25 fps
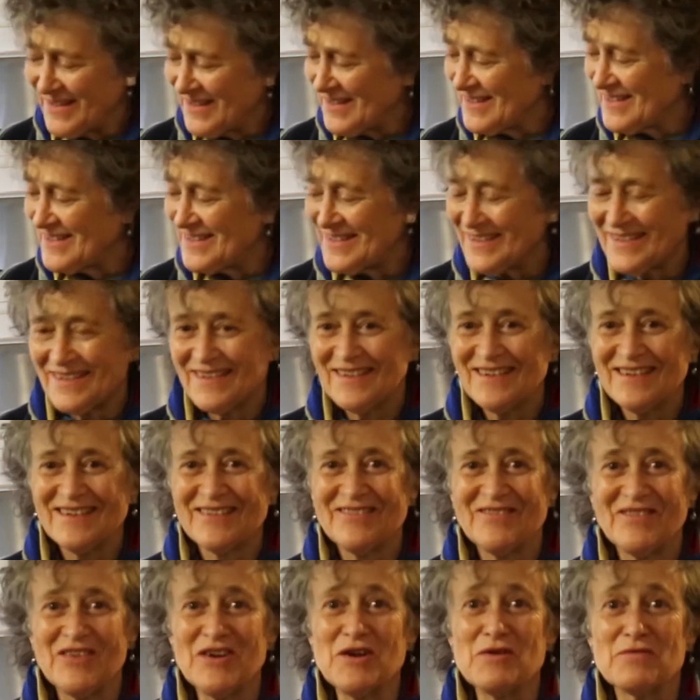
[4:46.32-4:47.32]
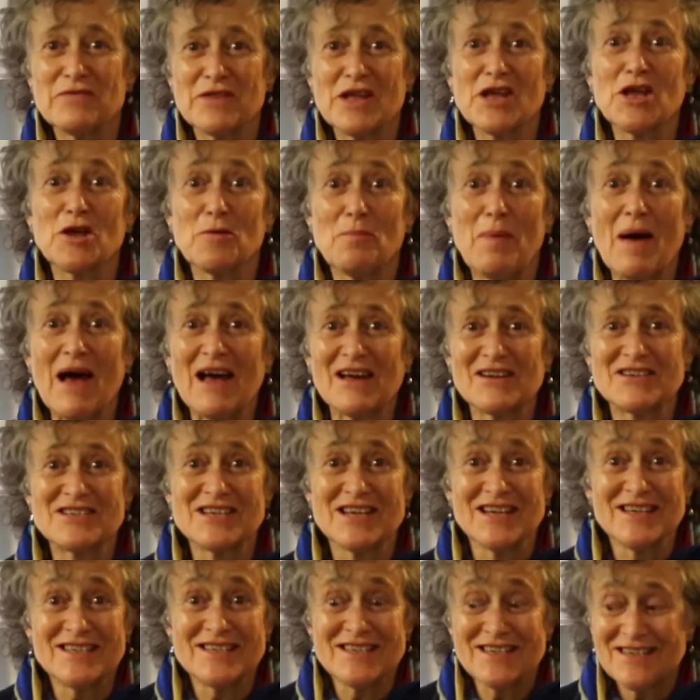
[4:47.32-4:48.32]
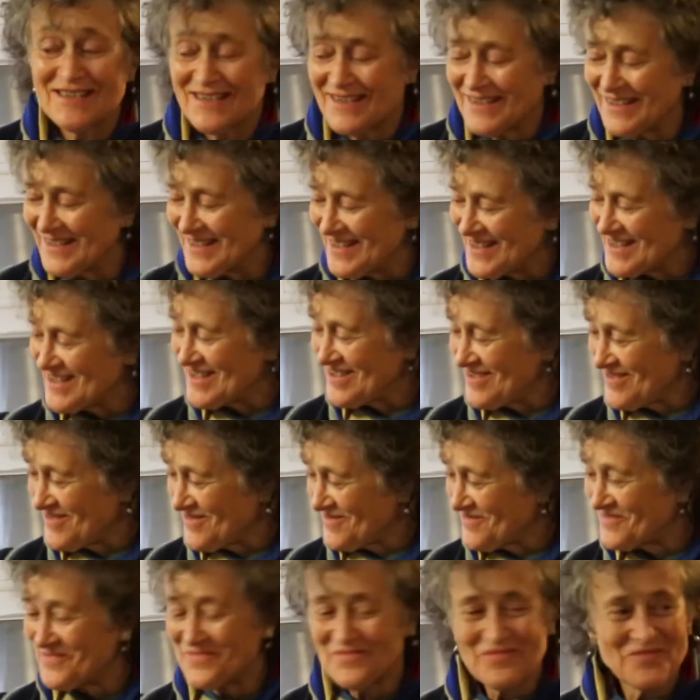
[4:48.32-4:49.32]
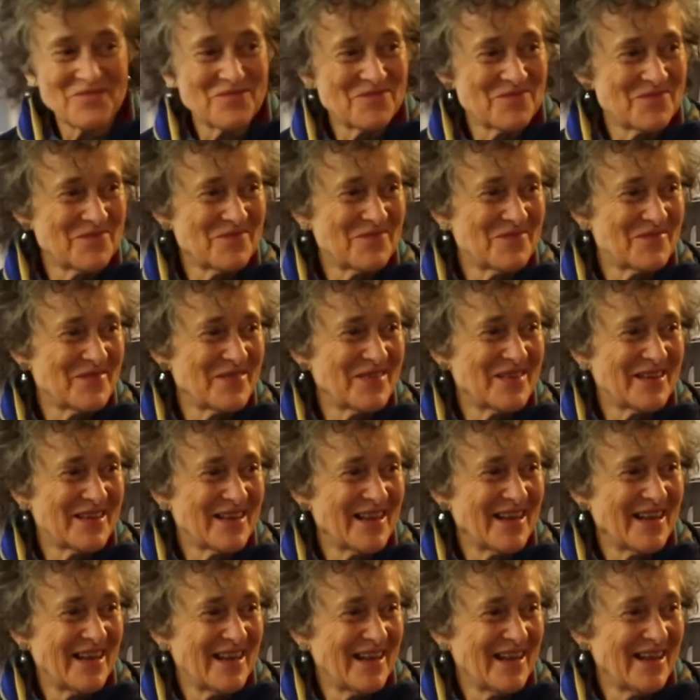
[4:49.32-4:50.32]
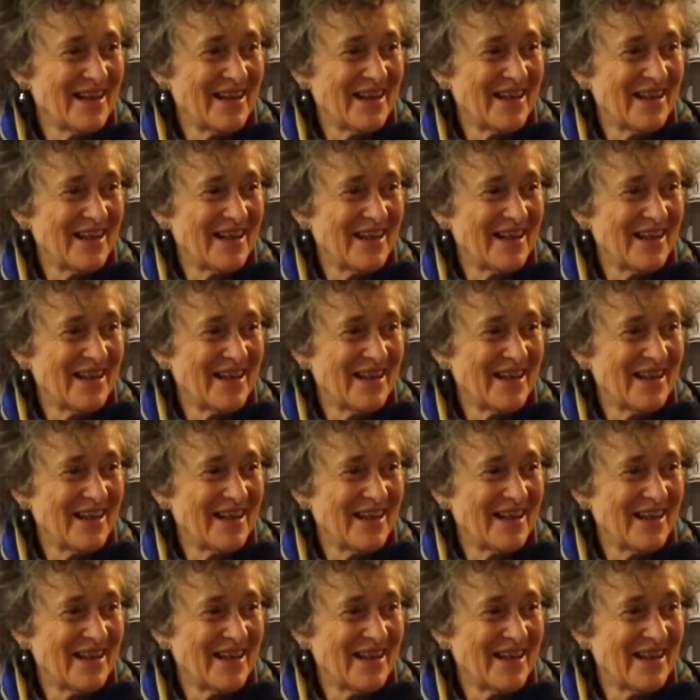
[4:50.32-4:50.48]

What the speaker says: the kettle. I used pencil and I